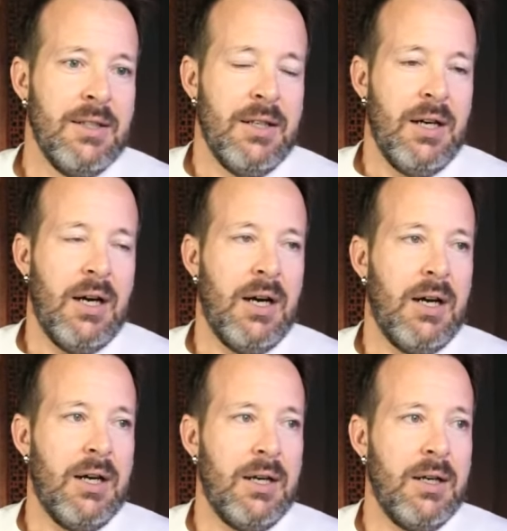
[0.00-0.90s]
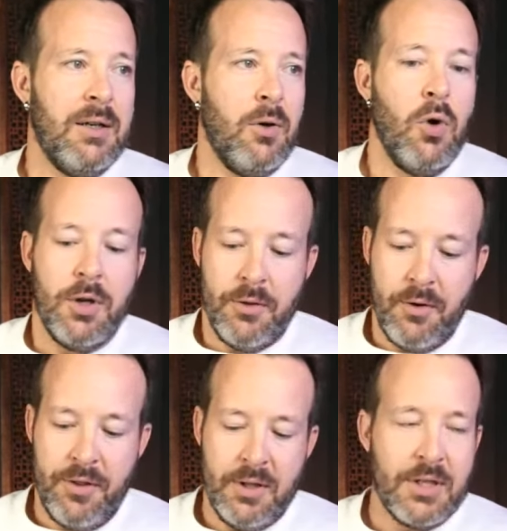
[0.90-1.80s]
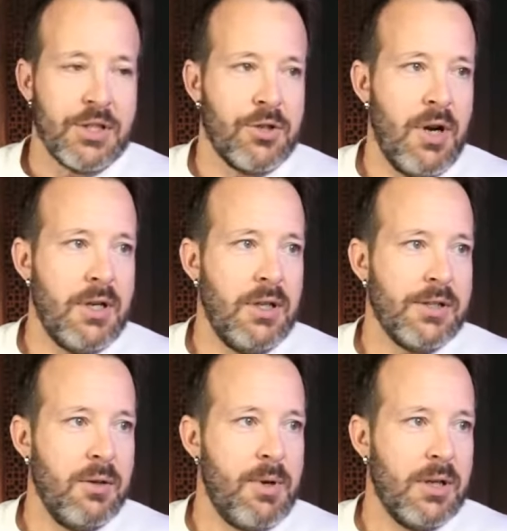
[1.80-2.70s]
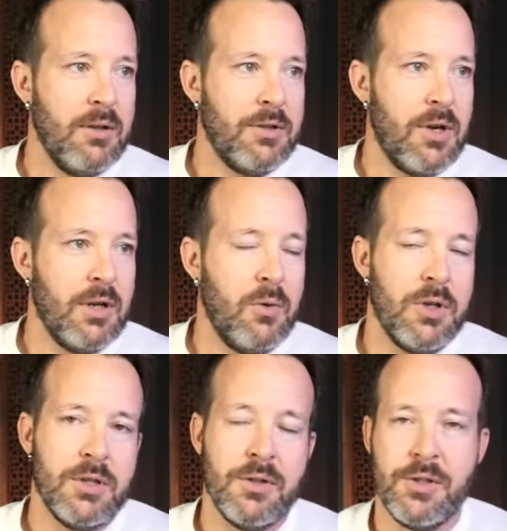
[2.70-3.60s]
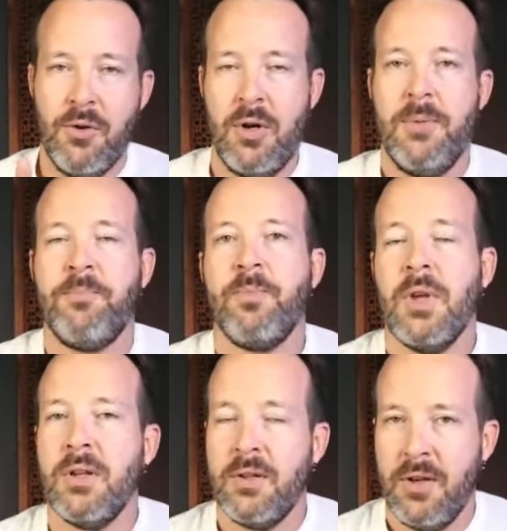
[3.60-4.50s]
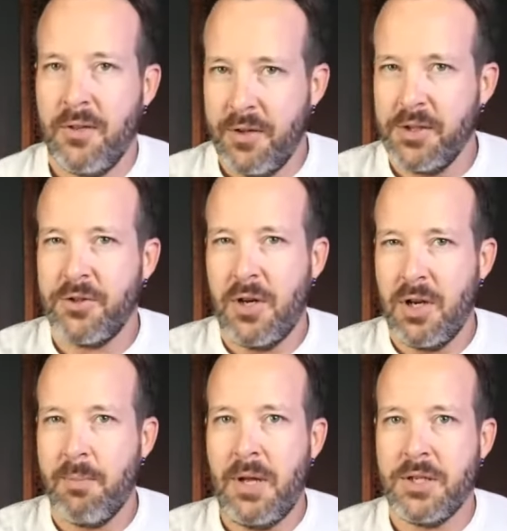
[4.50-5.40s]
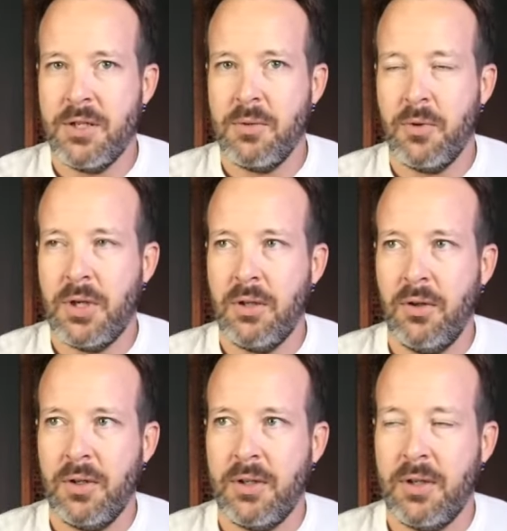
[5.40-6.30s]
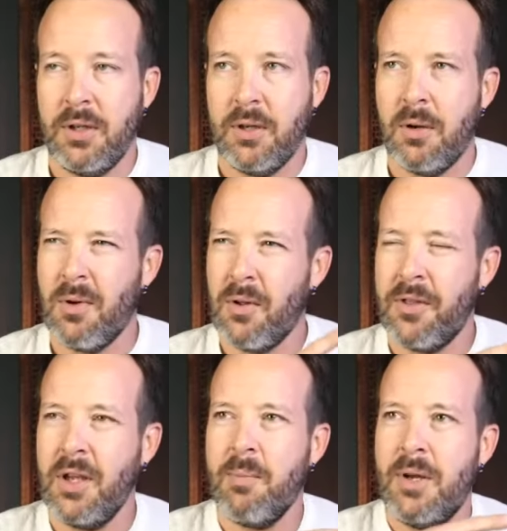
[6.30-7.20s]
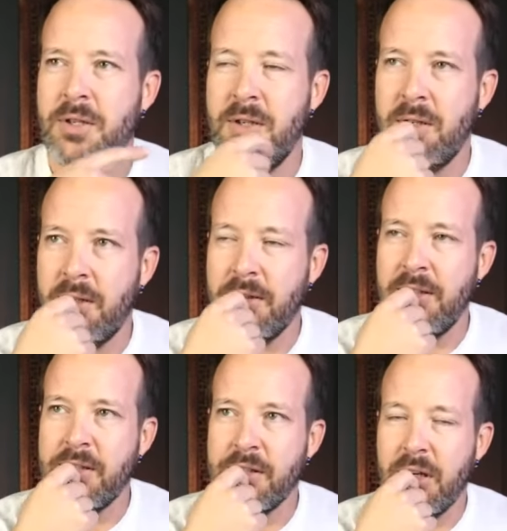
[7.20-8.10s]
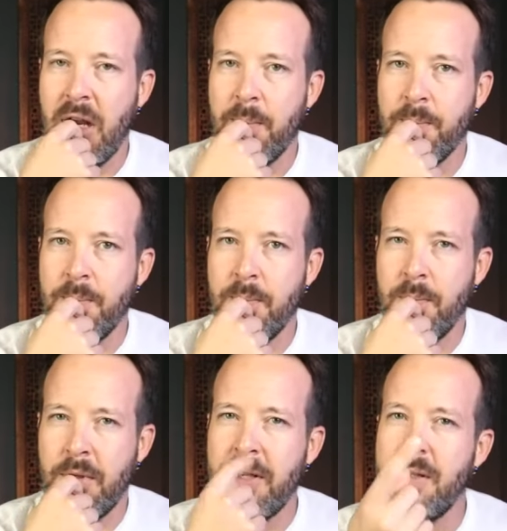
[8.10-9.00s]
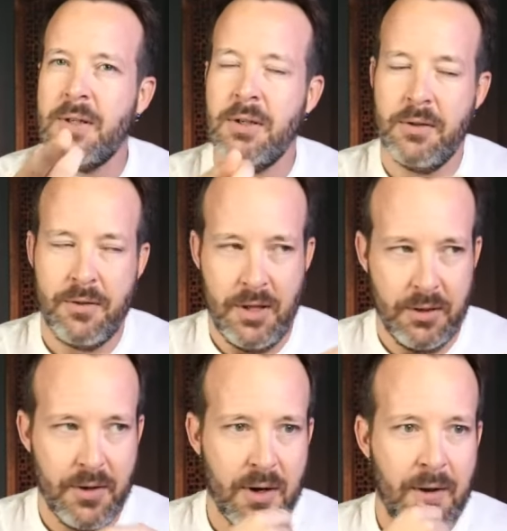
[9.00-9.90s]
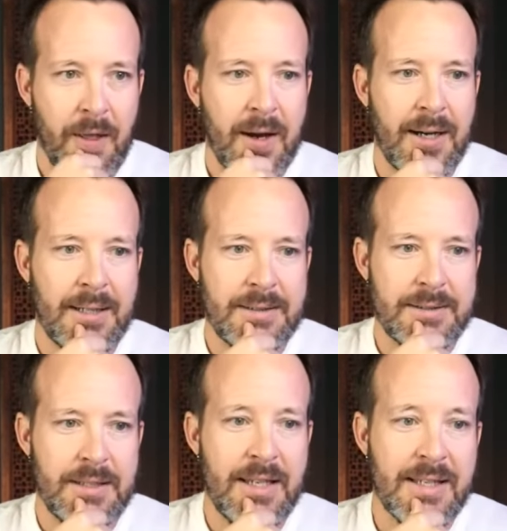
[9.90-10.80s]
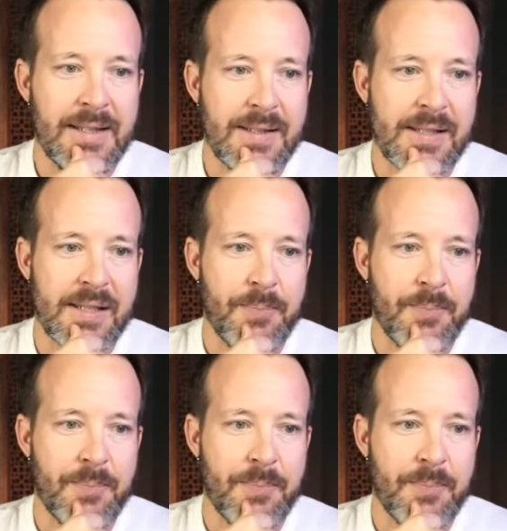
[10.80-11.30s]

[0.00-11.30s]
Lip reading: Another thing that's trendy. Let's go back to the trend question. Sorry. The other thing is trendy, and I mentioned it when I looked. I think I mentioned it on the Instagram thing there, is